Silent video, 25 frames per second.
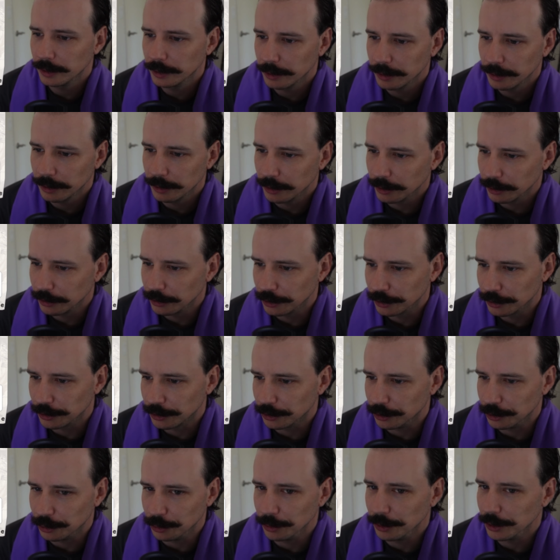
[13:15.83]
You
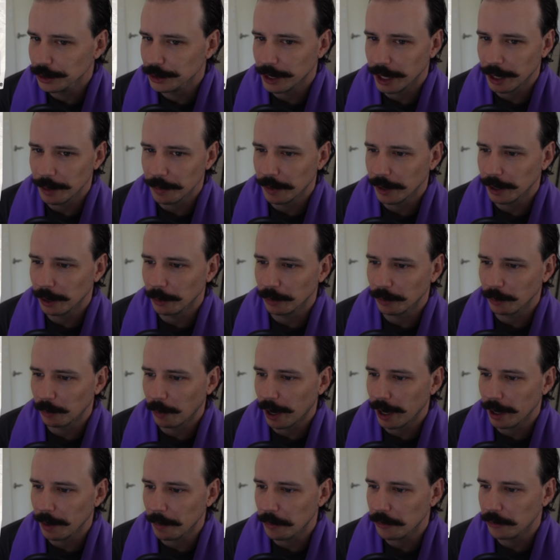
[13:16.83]
just do the same thing with
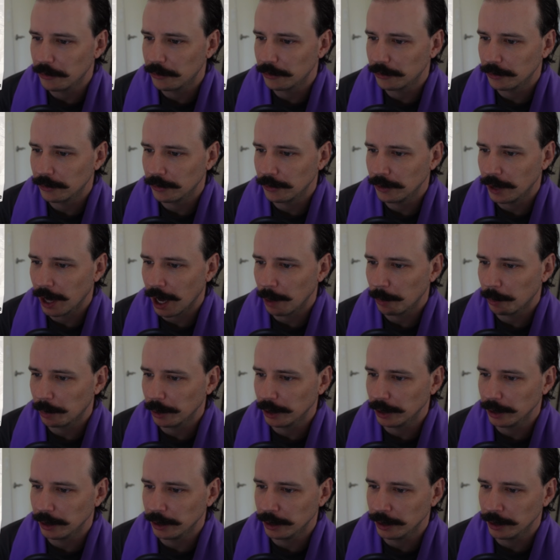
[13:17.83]
Webs, not
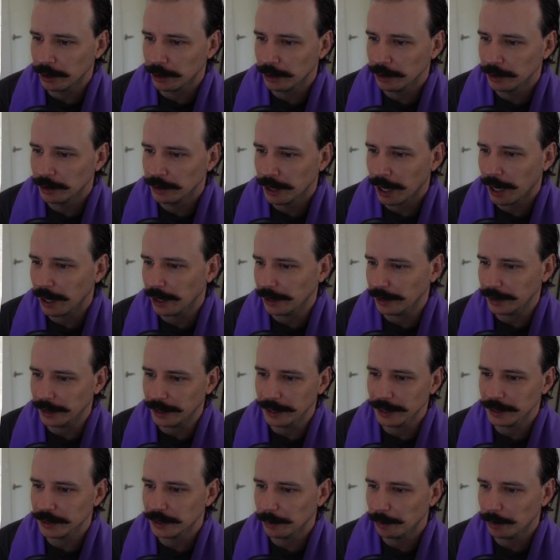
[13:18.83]

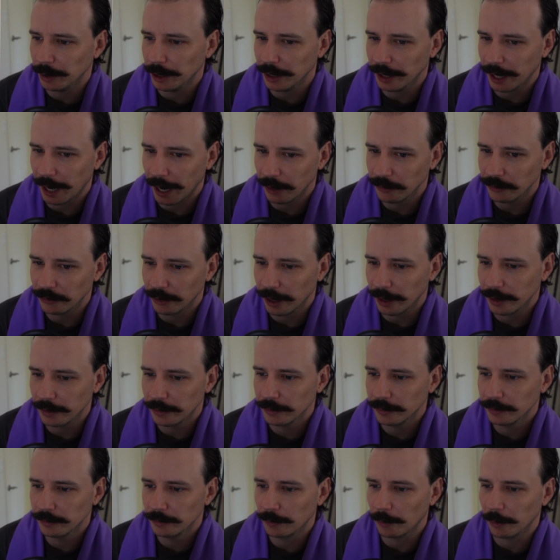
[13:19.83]
need it to be an asset
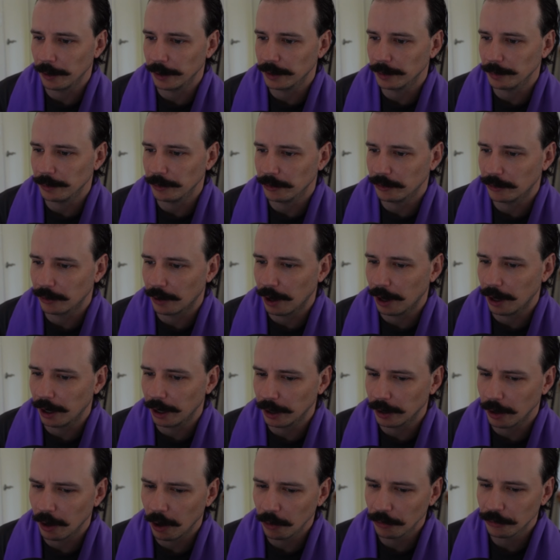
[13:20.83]
for it to be
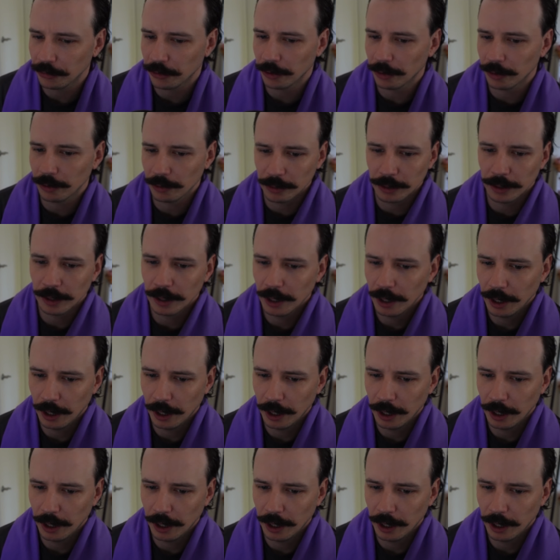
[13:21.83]
strong. Also,